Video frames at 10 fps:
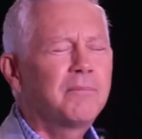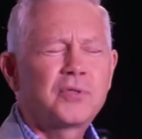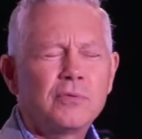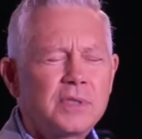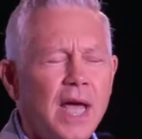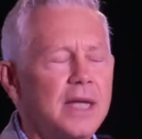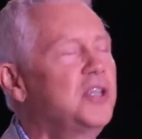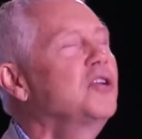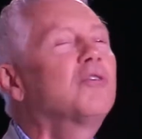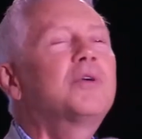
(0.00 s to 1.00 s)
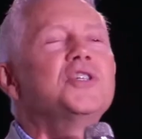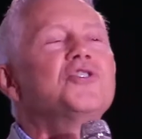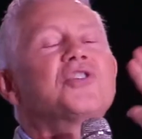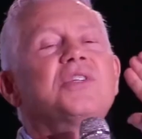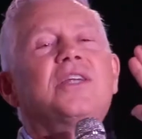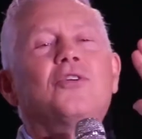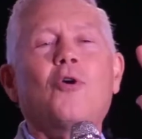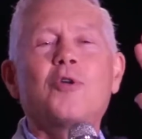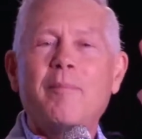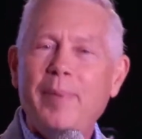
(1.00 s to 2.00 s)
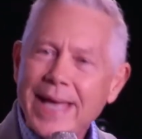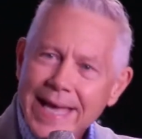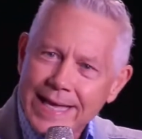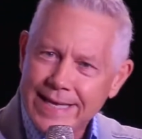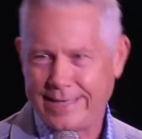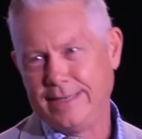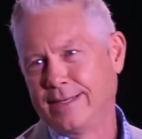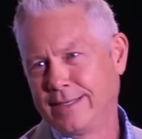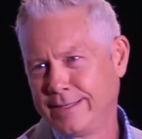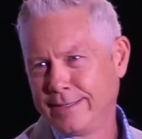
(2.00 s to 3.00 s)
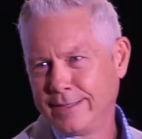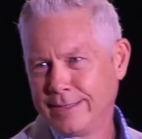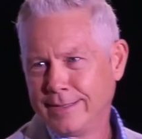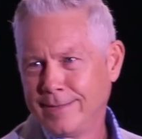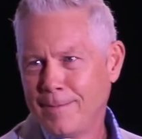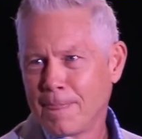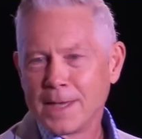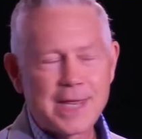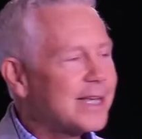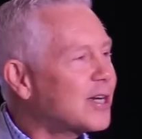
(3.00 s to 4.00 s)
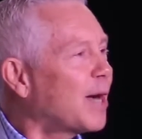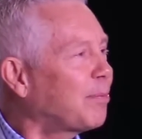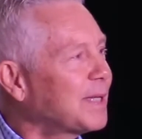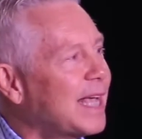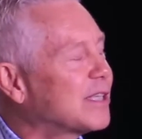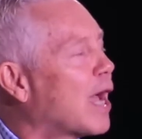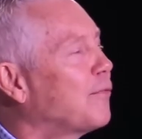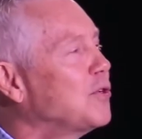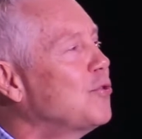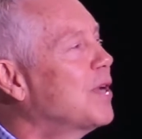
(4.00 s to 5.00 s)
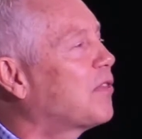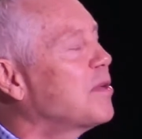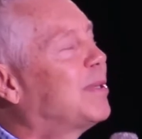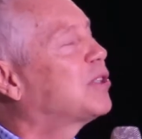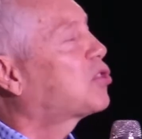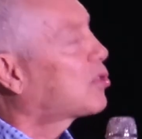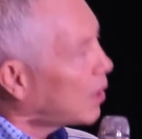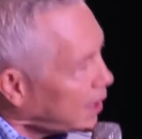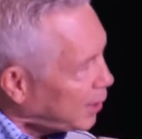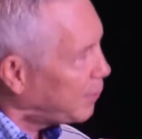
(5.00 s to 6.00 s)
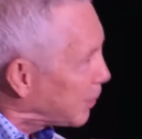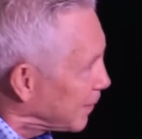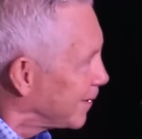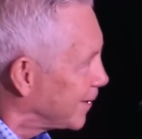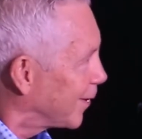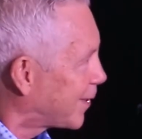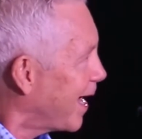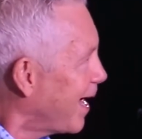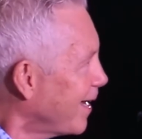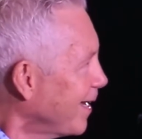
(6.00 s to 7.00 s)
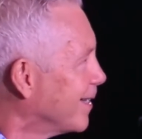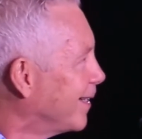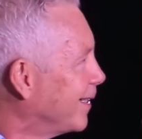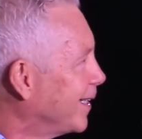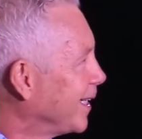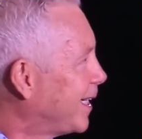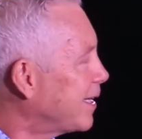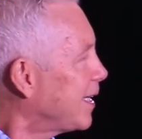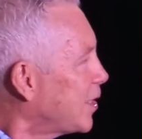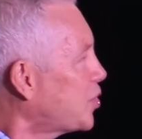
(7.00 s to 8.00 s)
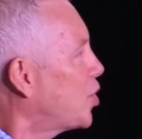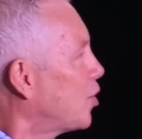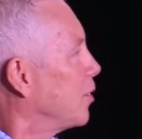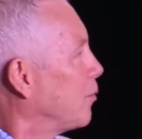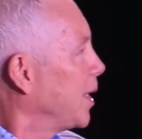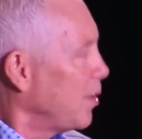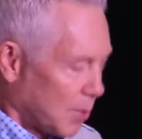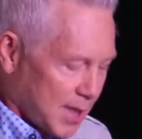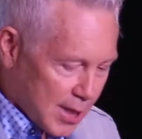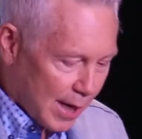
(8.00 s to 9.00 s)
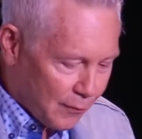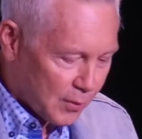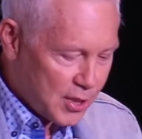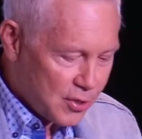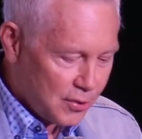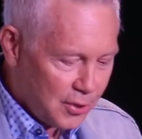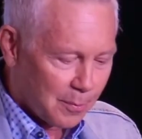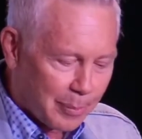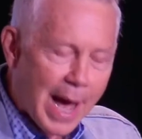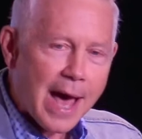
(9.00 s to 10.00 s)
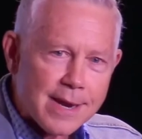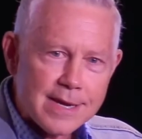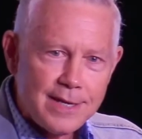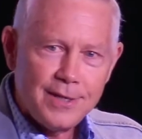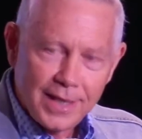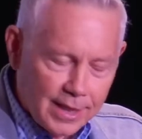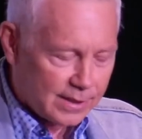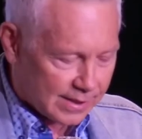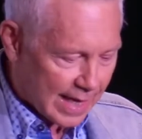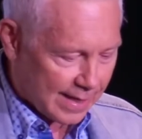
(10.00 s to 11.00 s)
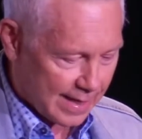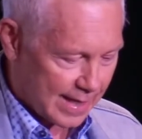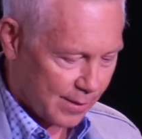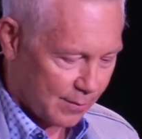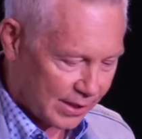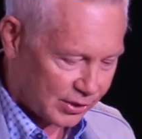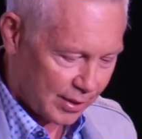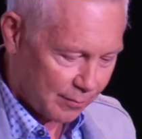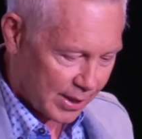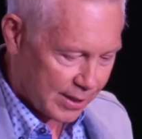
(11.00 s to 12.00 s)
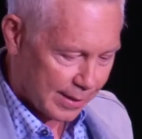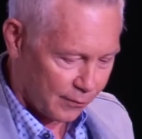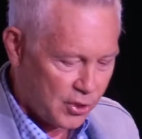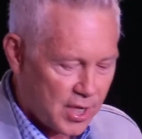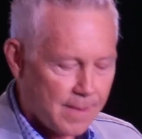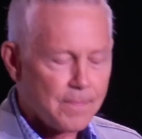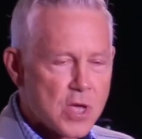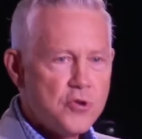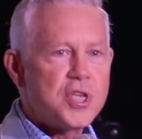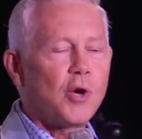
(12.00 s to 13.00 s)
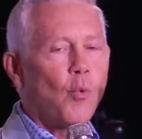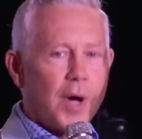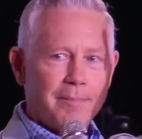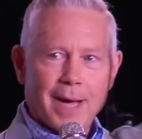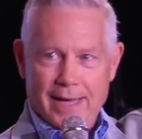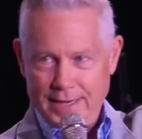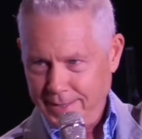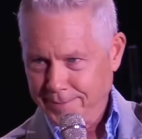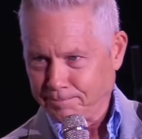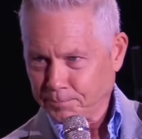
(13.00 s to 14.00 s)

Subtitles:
I'm so tired. You know what? You just need to go to bed. Take a couple days off and do nothing but sleep, okay? Get your recovery. Your body needs that kind of rest and recovery. You get one body.